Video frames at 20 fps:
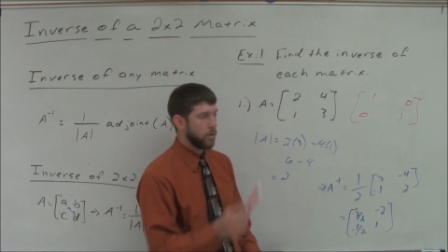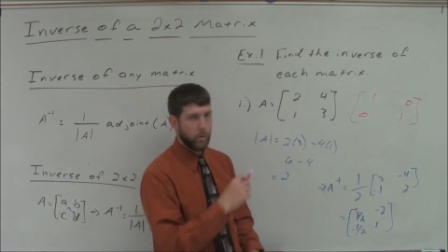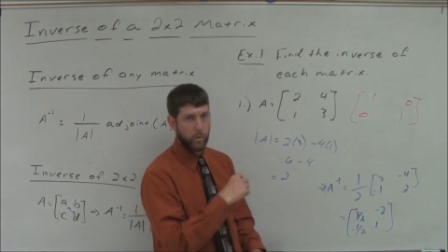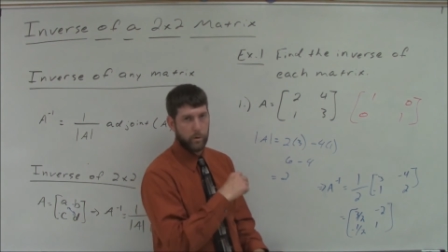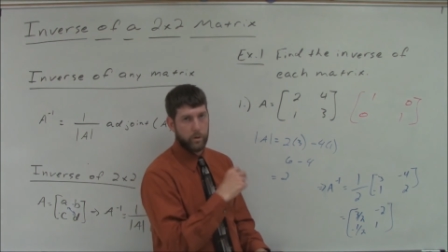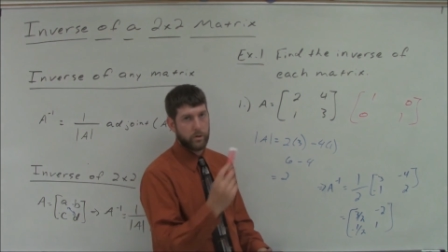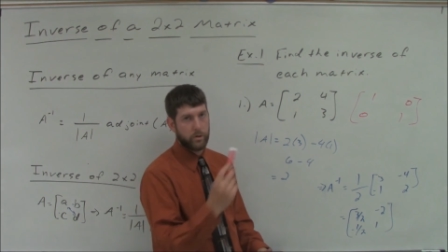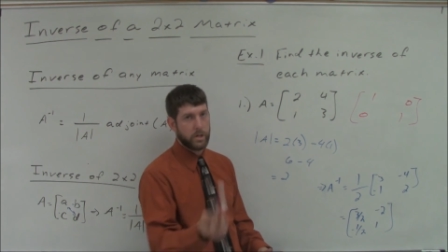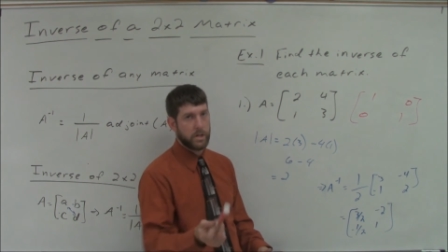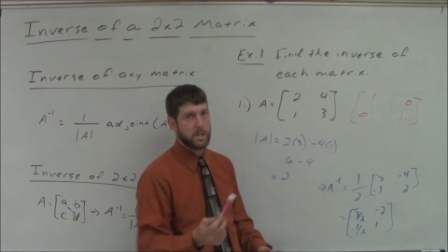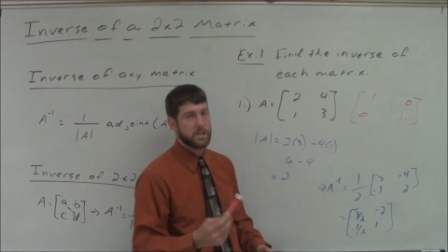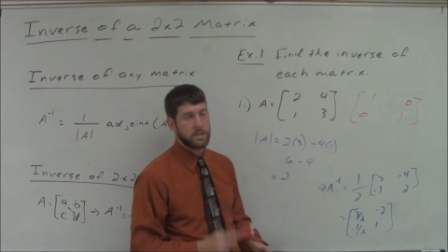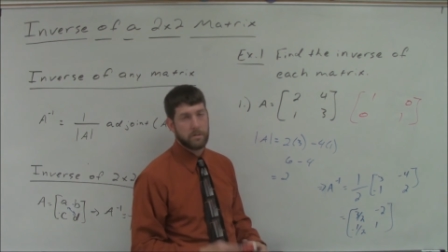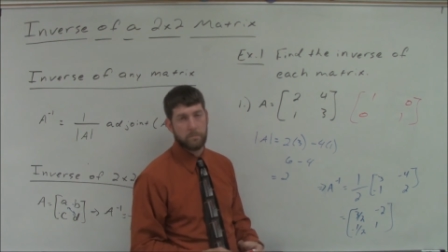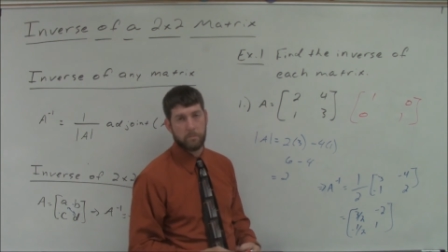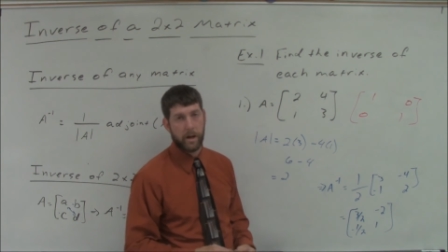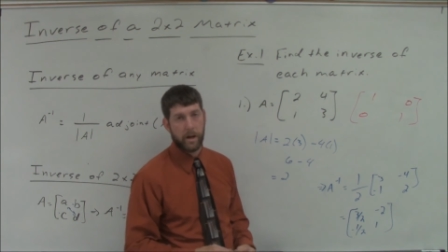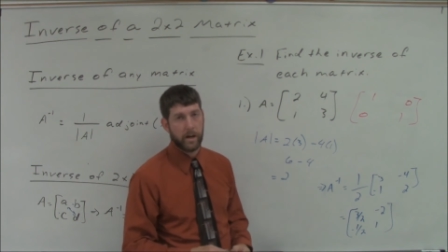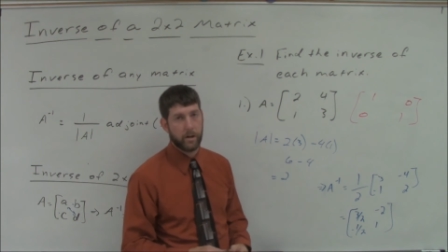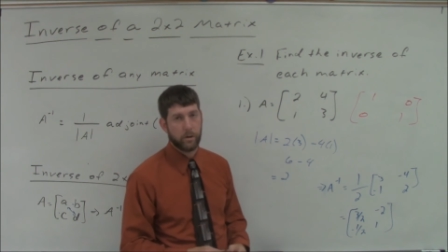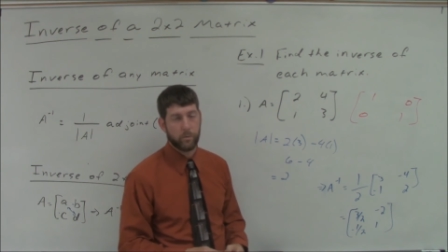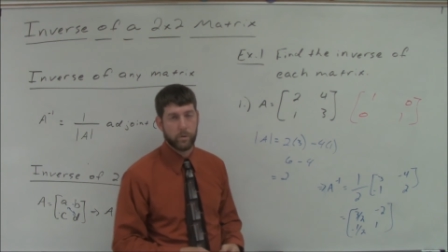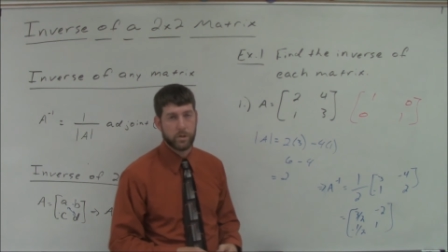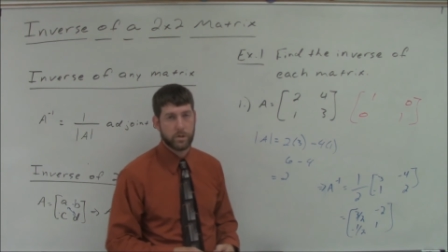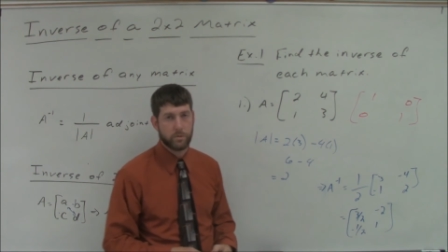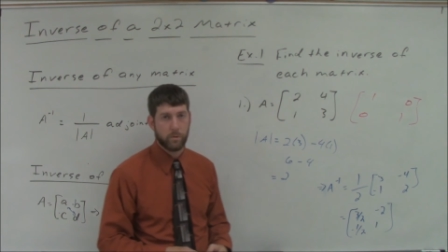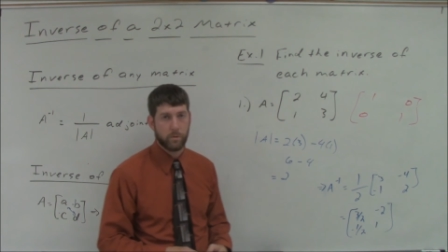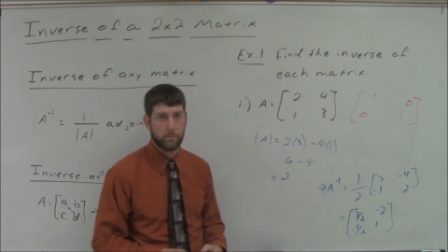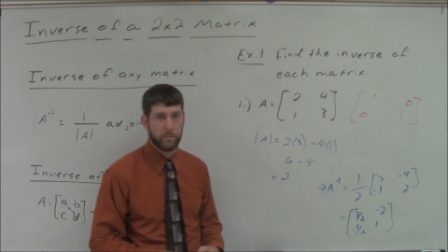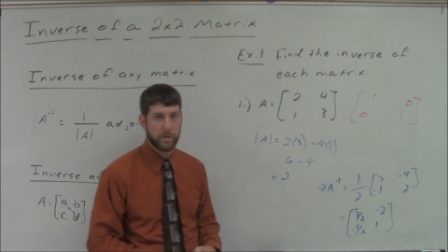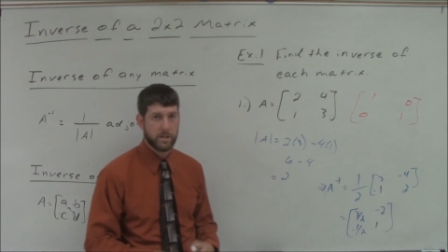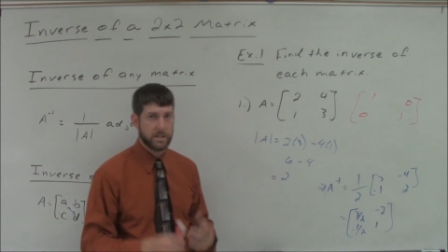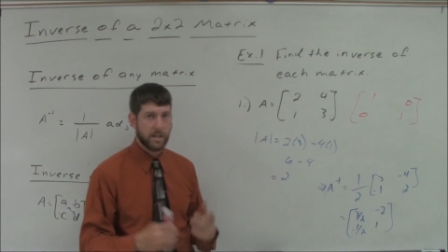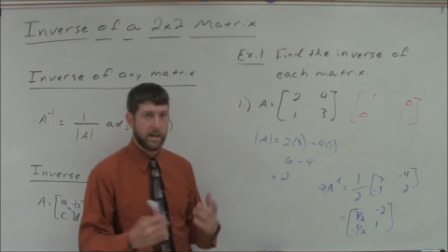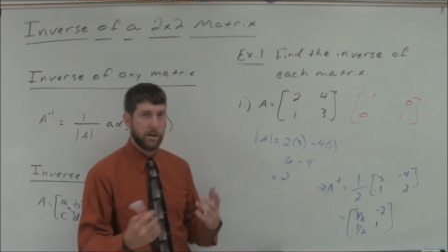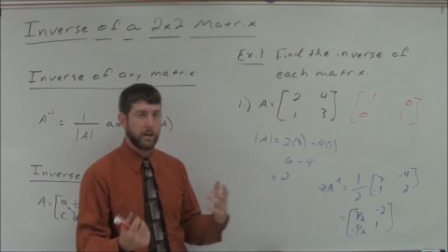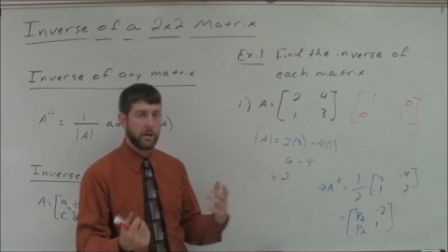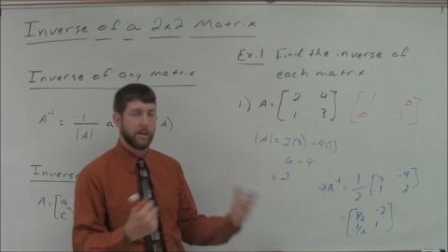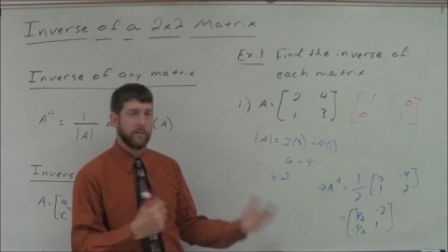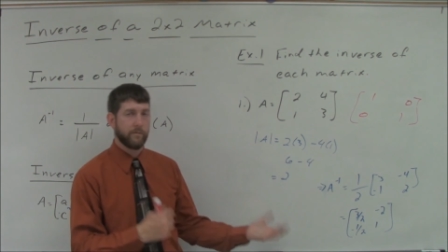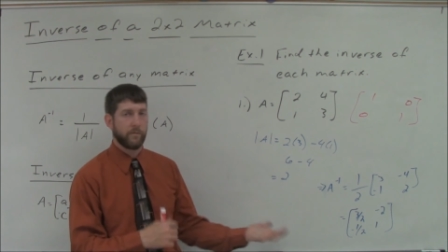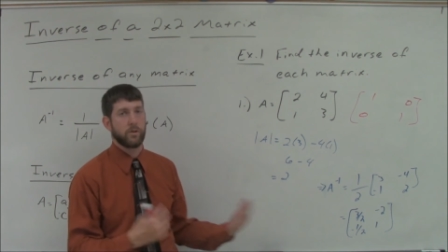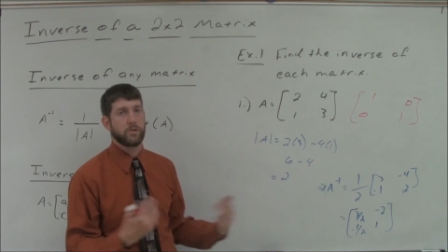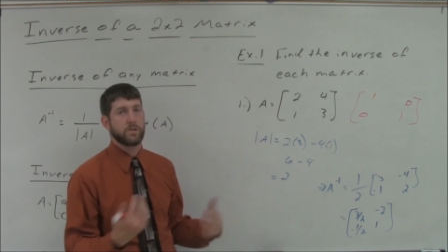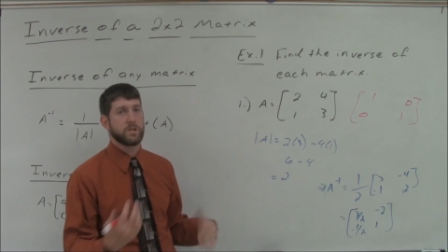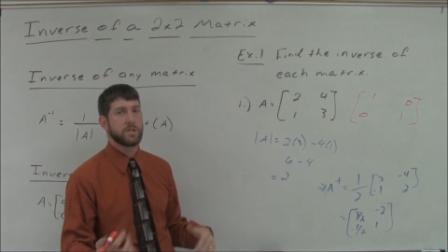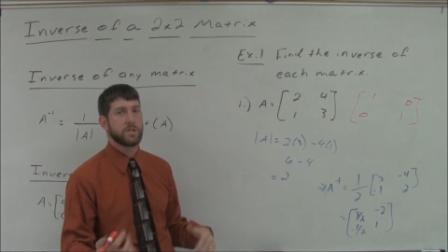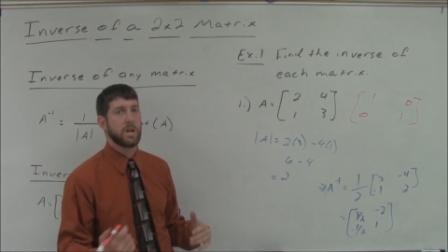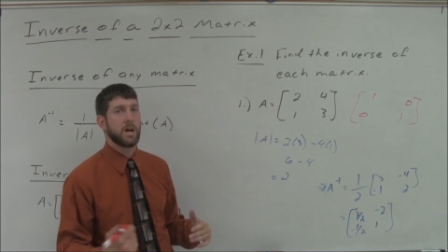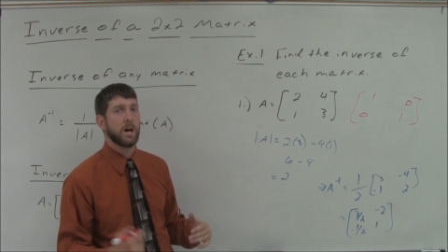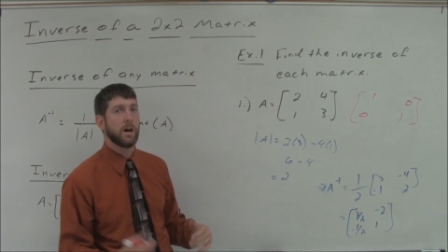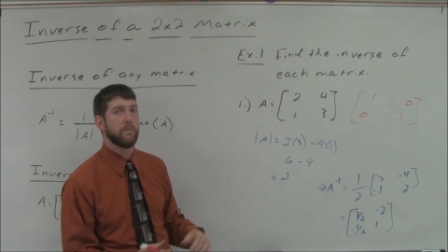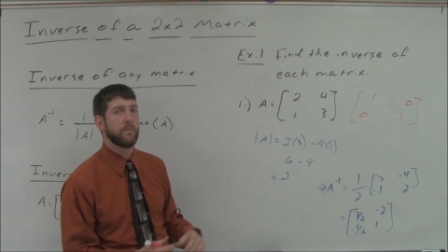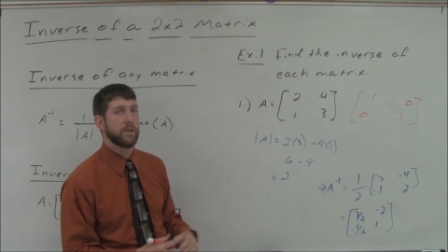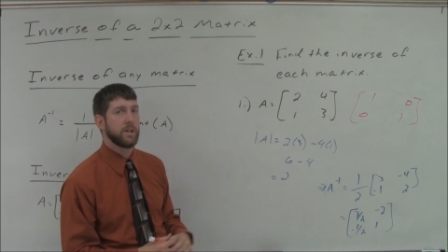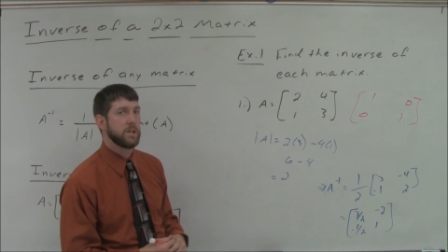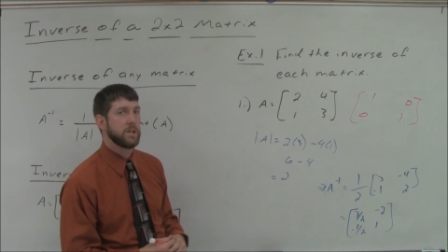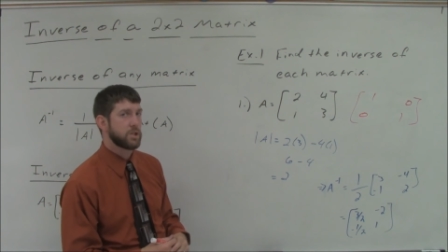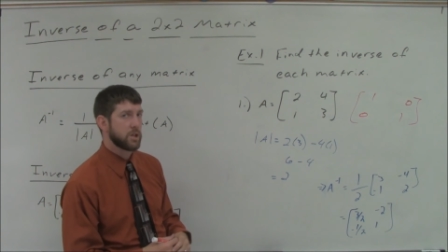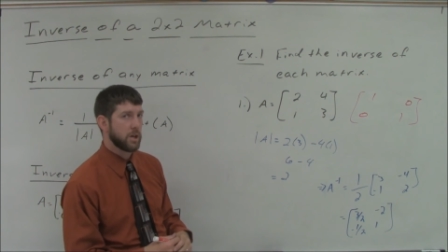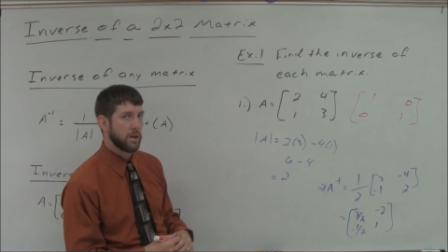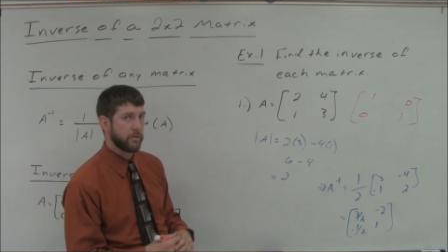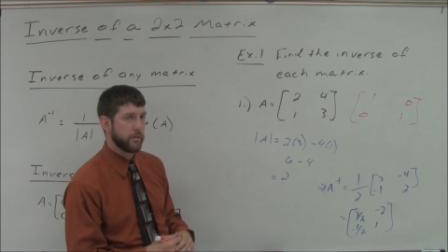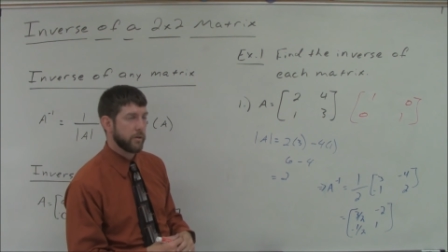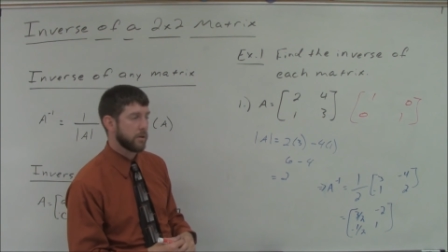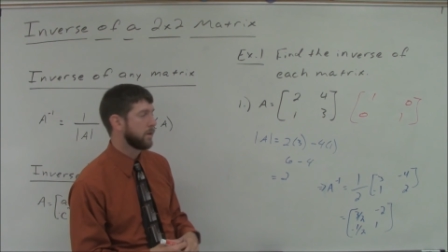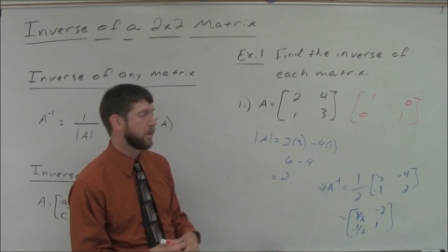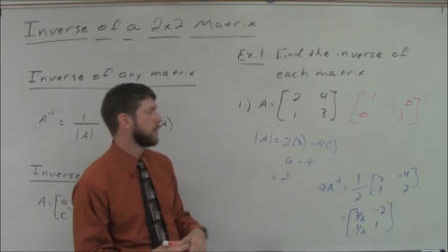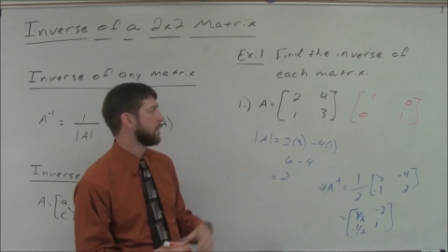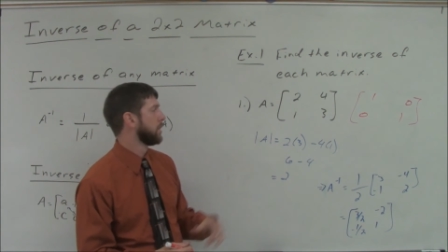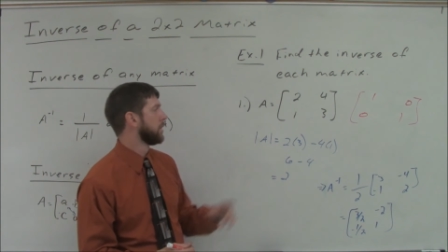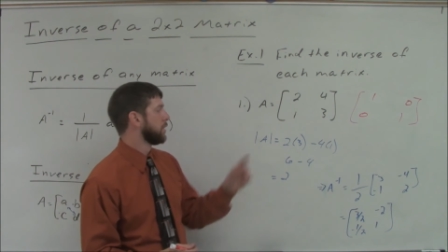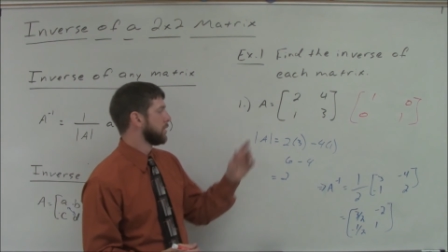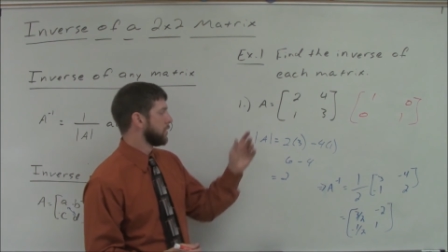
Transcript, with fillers: the order doesn't matter which one because they are inverses of each other.